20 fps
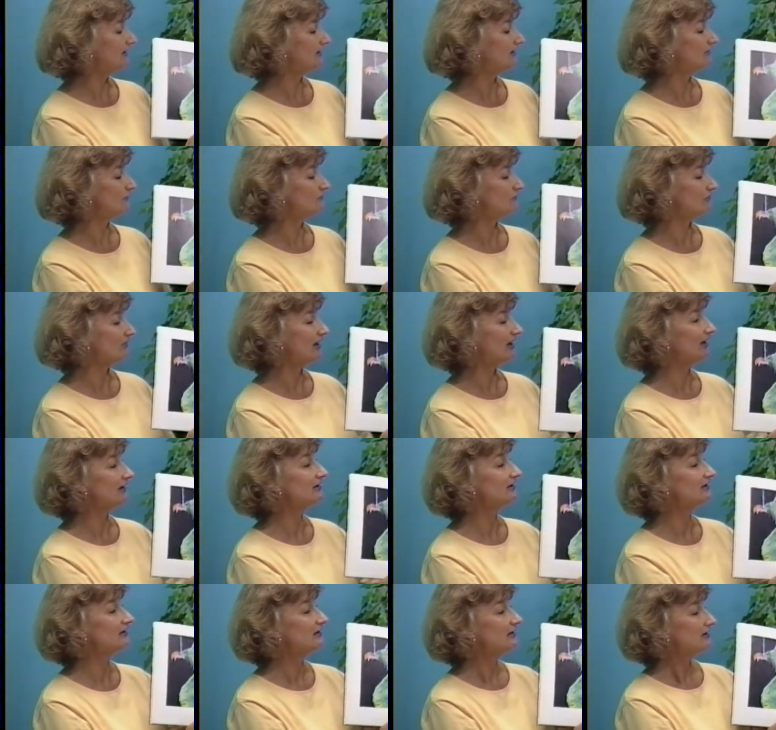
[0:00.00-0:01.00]
uh,
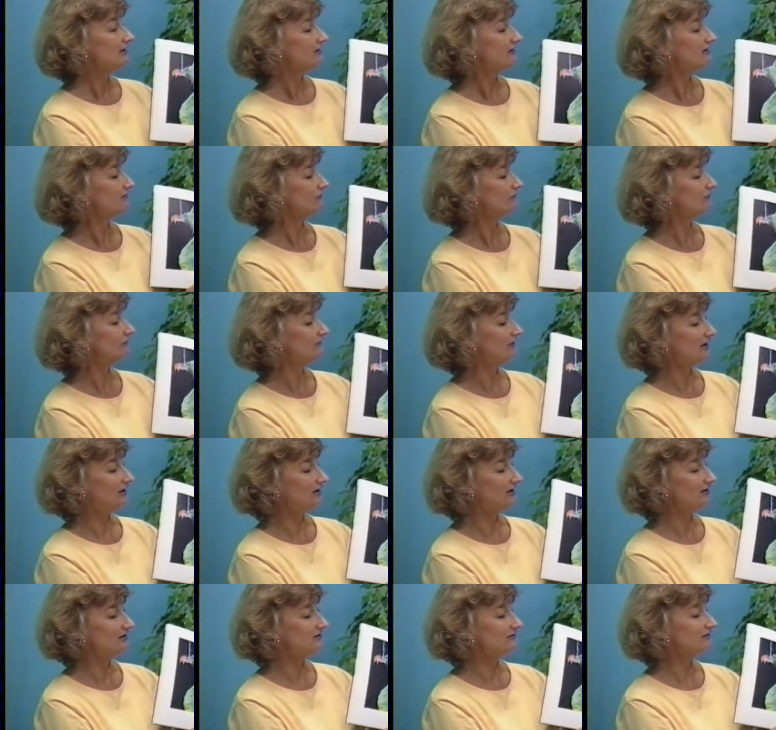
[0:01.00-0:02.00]
dragon that
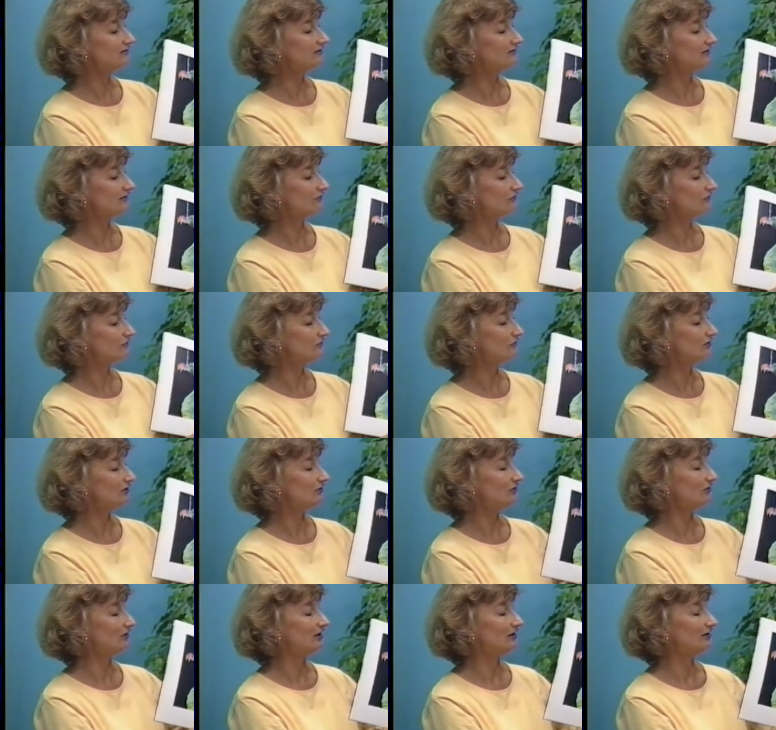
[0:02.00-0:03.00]
flies uh, through
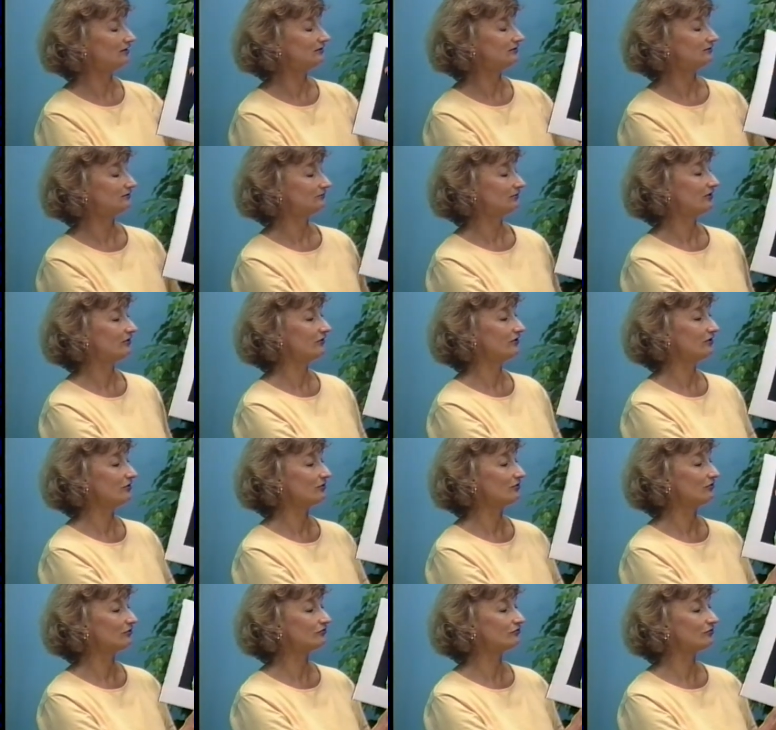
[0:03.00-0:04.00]
the, uh, around the
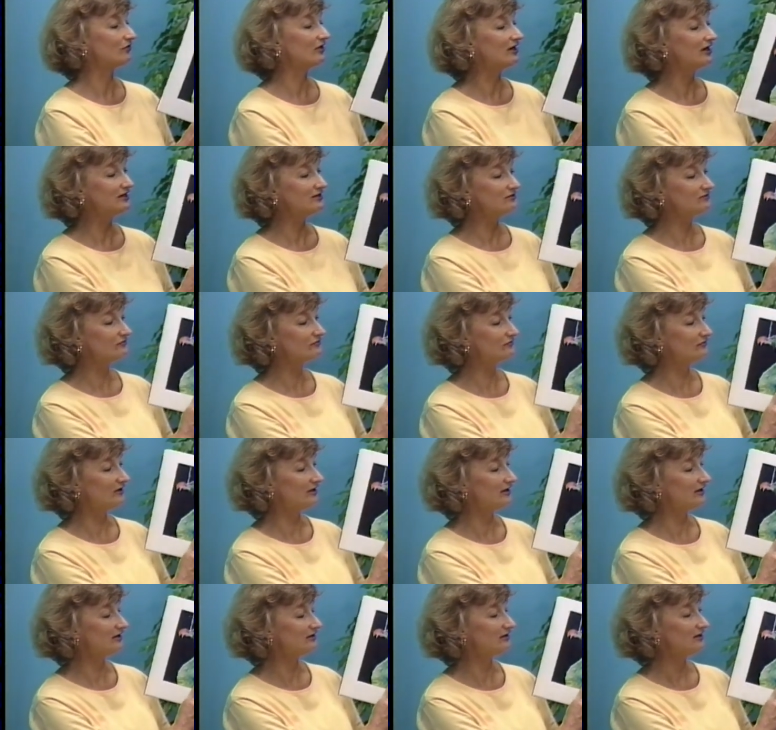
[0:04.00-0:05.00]
earth trying to
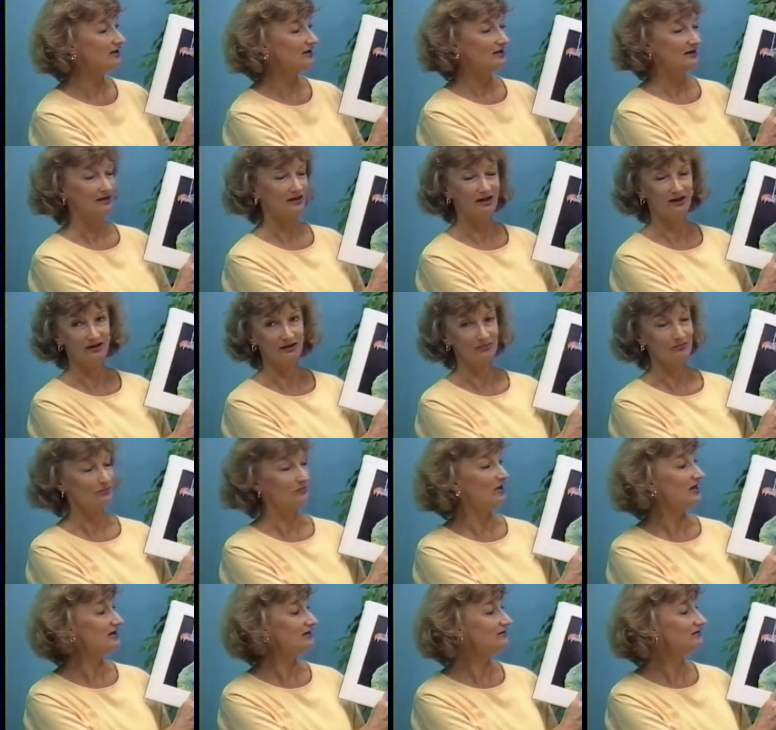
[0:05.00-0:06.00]
find uh,
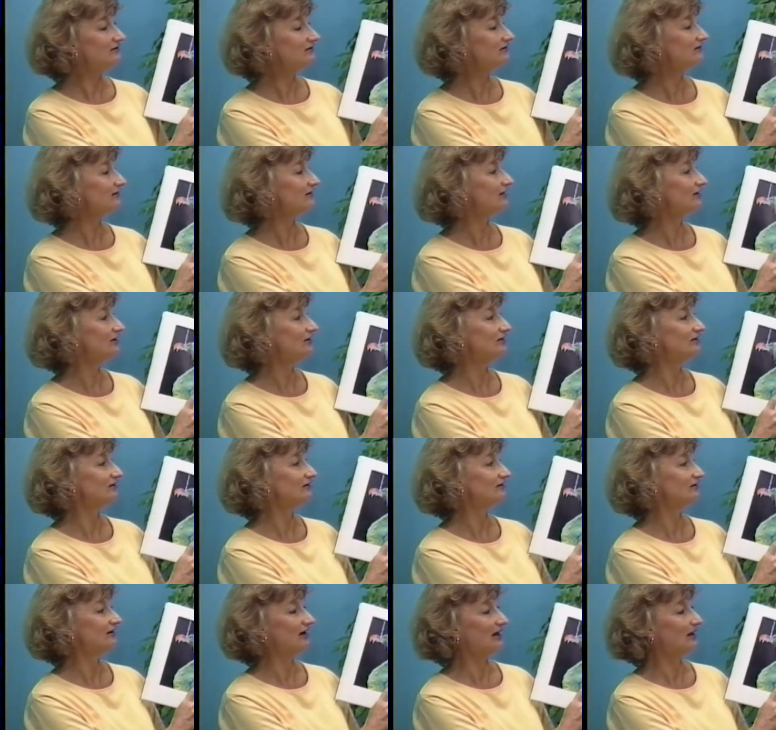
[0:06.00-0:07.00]
maidens that he
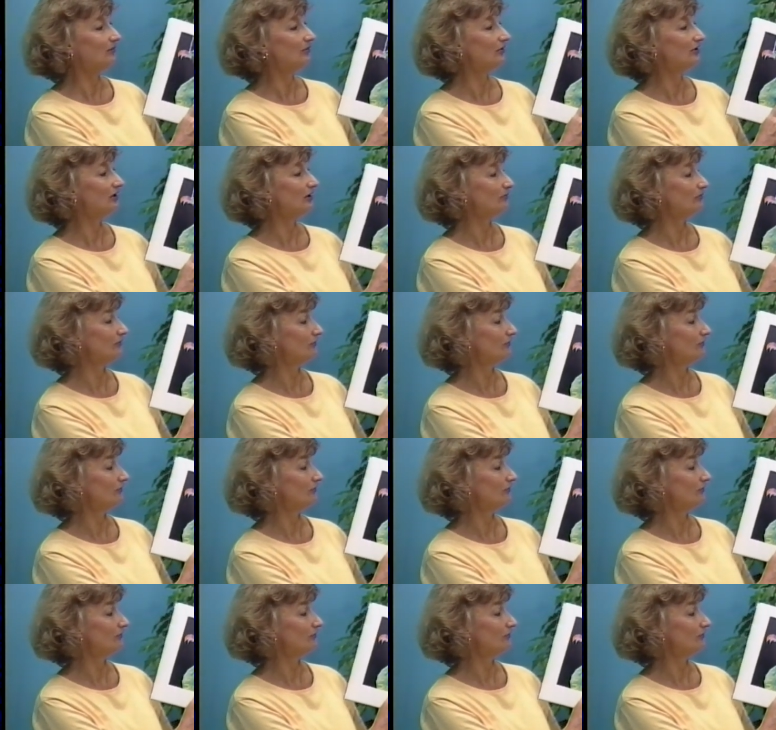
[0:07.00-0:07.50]
can gobble up.